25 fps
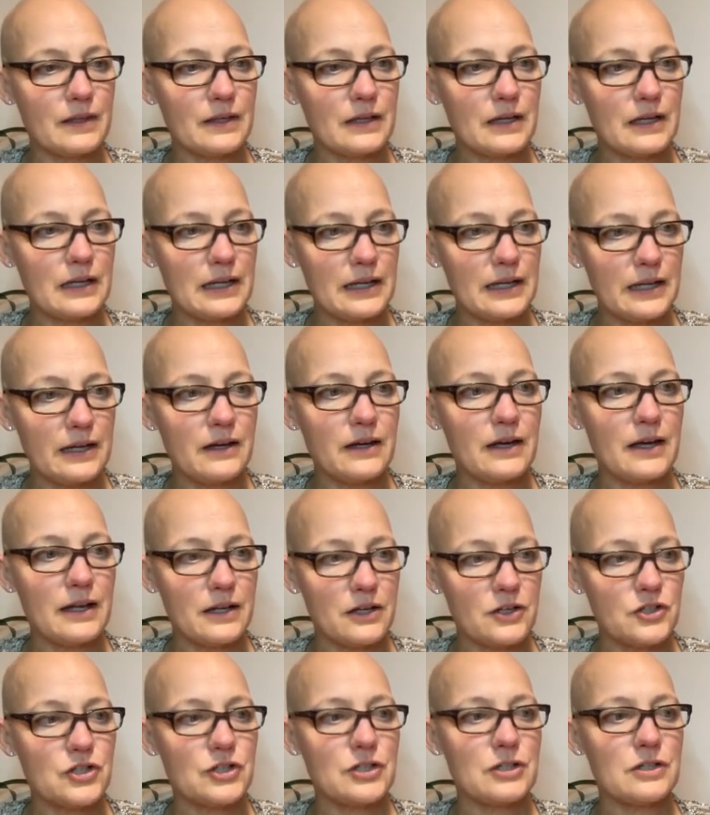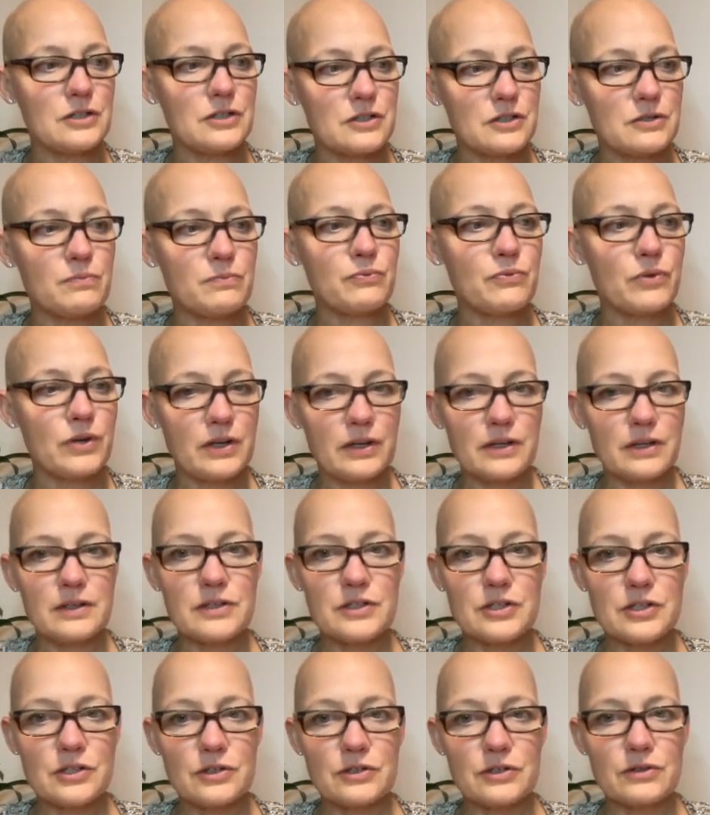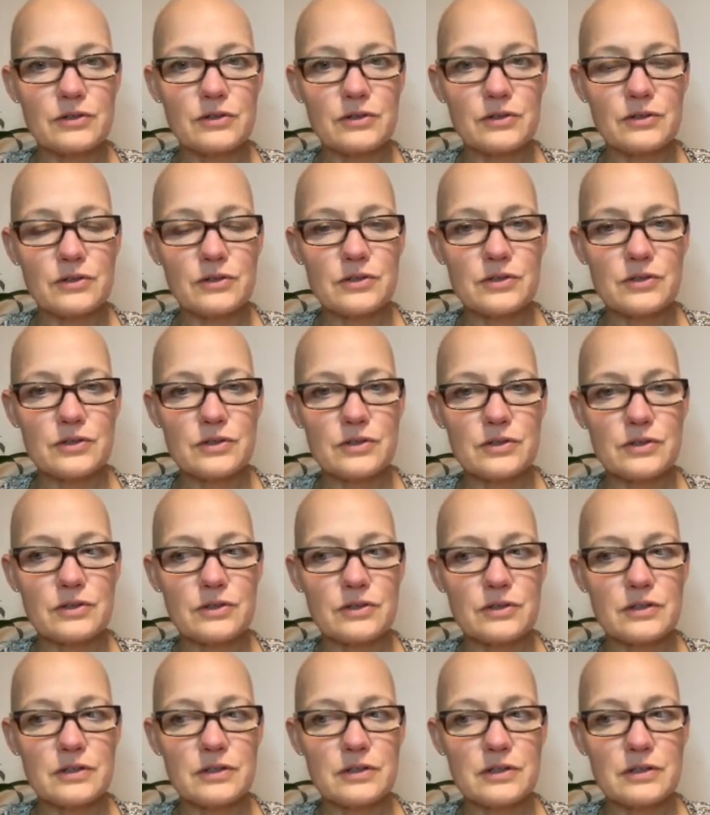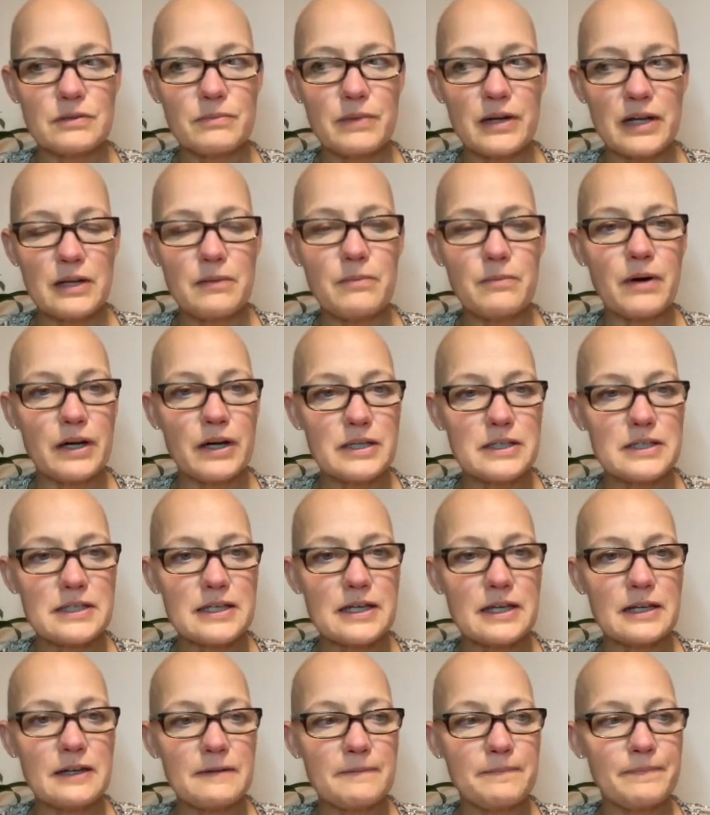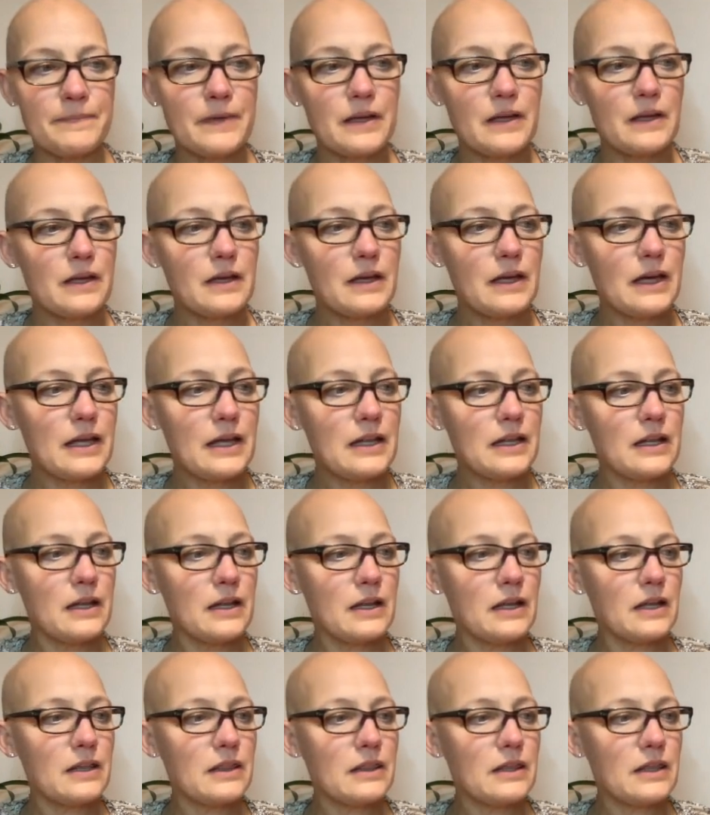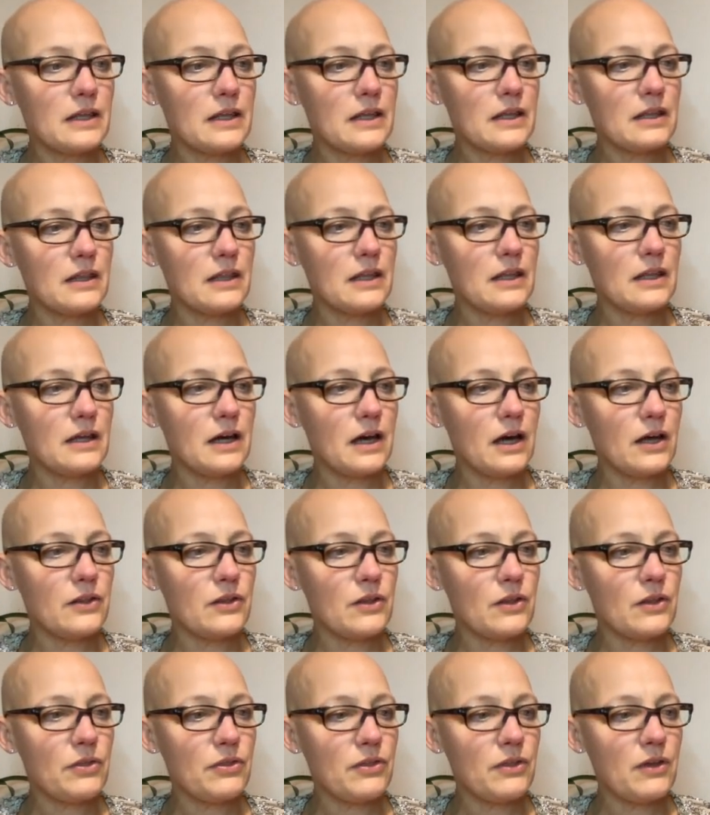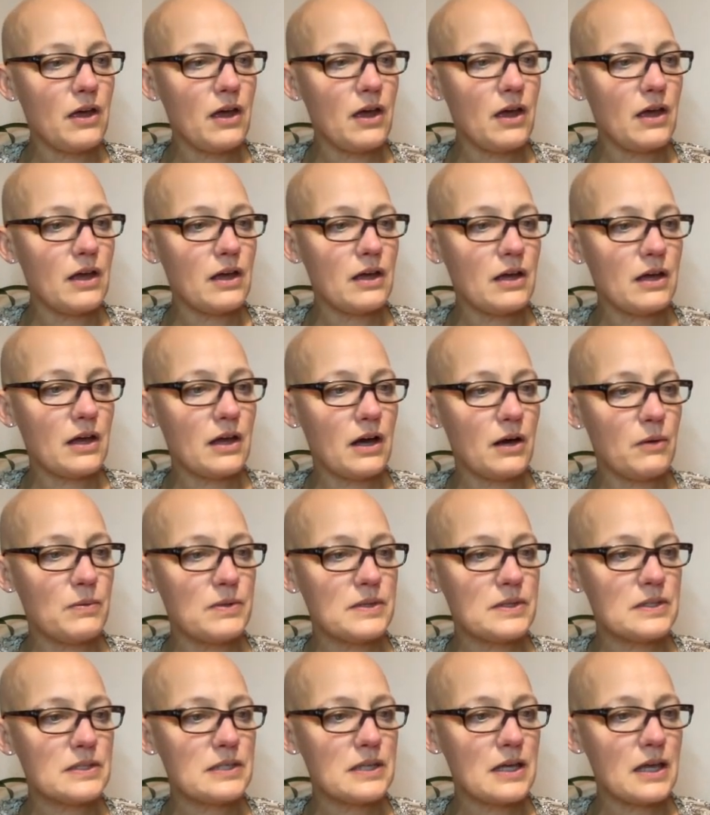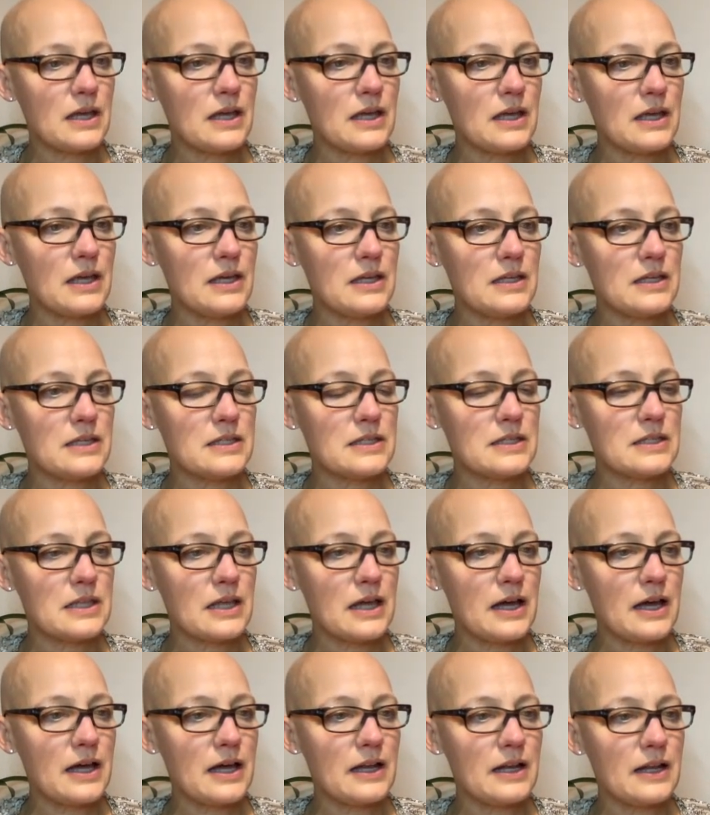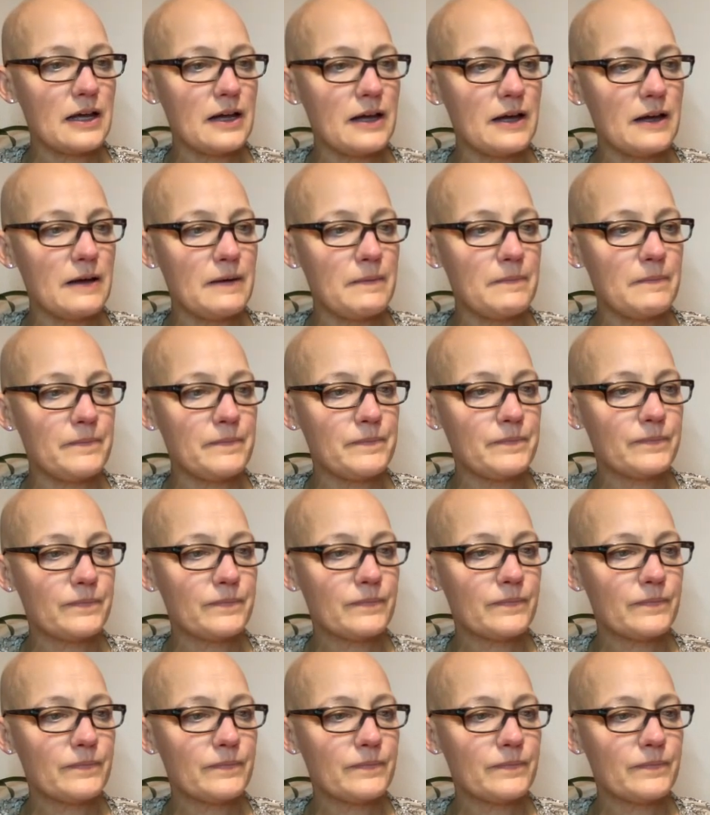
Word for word: clear energy to bring to to to money mindset and then i think the other thing i would say is that um